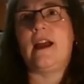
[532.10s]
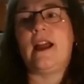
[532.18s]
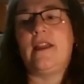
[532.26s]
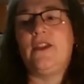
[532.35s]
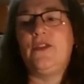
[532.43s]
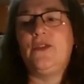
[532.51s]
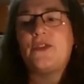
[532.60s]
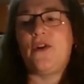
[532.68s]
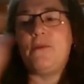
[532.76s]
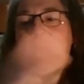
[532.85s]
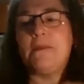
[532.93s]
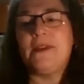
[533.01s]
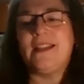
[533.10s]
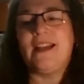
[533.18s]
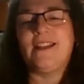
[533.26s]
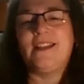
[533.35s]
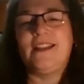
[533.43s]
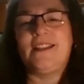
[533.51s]
I use all my
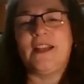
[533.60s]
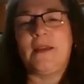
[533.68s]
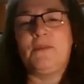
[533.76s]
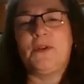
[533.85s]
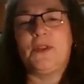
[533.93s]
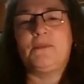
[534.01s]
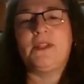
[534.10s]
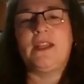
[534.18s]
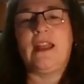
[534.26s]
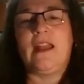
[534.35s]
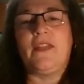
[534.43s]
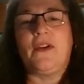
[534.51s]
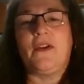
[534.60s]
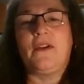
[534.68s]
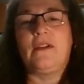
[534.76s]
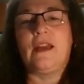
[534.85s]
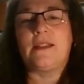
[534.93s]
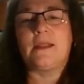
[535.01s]
modalities and I put them together
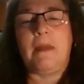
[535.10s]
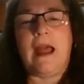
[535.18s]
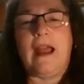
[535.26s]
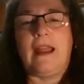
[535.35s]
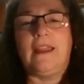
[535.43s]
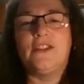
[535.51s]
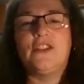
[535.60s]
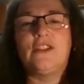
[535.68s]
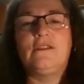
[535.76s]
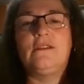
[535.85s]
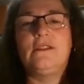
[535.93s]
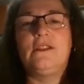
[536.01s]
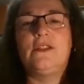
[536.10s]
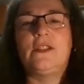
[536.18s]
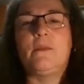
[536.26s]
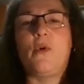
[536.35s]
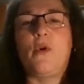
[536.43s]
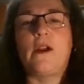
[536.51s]
as a package to
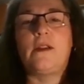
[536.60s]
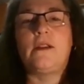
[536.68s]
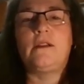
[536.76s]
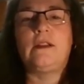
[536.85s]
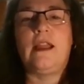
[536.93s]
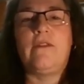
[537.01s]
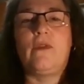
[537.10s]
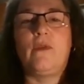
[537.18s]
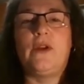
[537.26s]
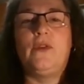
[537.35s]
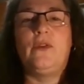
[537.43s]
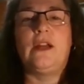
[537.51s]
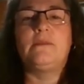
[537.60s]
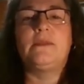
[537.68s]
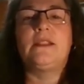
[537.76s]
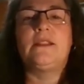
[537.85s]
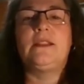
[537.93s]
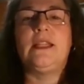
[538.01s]
support everyone who
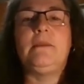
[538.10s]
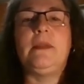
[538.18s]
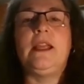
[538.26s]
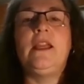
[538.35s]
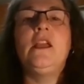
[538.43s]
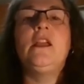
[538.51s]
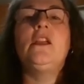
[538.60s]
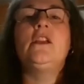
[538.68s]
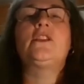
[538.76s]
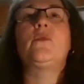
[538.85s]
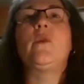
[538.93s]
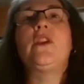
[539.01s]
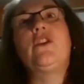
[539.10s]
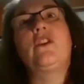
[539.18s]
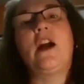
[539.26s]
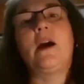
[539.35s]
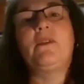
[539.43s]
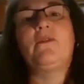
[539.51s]
comes to see me. So when you're
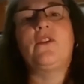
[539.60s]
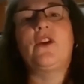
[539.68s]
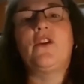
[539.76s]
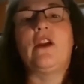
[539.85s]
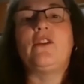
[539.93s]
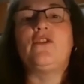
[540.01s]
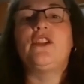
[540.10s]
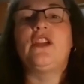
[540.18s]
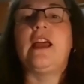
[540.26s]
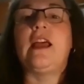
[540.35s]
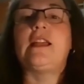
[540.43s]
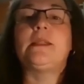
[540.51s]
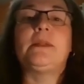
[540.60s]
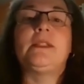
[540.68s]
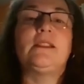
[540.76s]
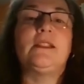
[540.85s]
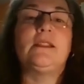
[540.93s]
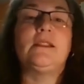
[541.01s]
coming for your energy enhancement
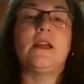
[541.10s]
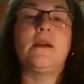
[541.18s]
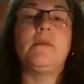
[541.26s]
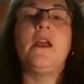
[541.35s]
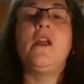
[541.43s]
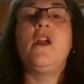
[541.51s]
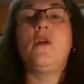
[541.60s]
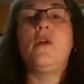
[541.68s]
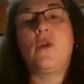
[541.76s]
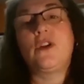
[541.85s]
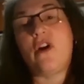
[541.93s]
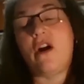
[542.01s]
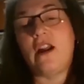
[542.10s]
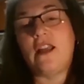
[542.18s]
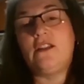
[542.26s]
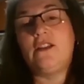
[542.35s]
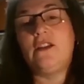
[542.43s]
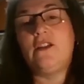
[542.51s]
system, we're
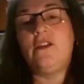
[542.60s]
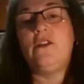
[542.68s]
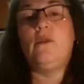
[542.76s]
talking to